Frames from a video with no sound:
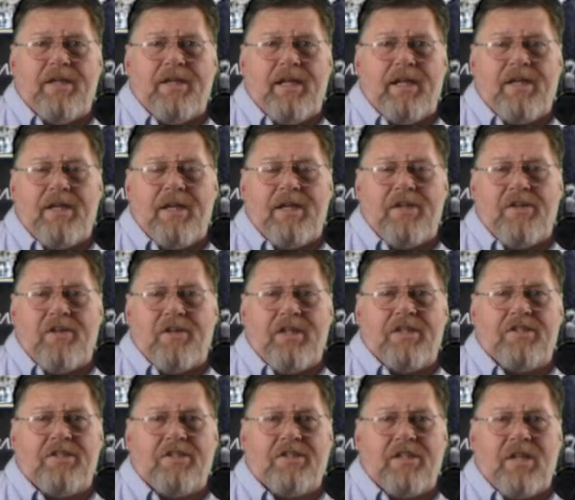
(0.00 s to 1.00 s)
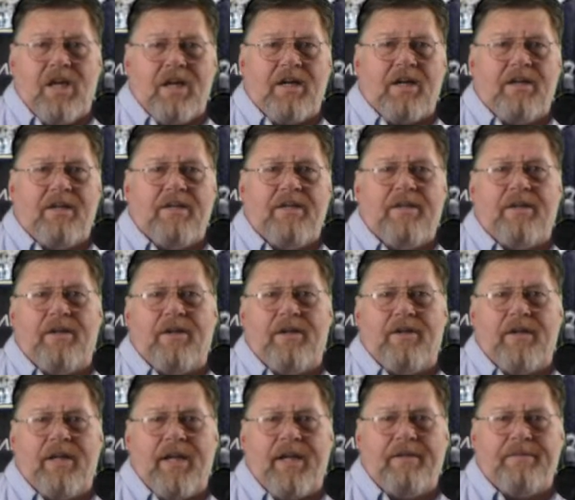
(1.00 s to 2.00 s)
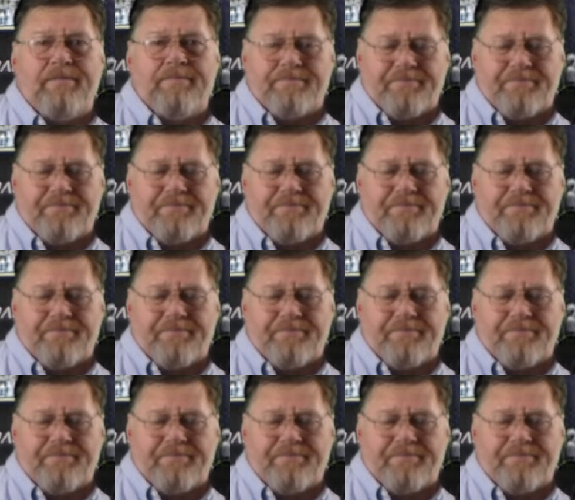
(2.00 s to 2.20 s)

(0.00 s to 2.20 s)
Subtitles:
and you get stung, okay?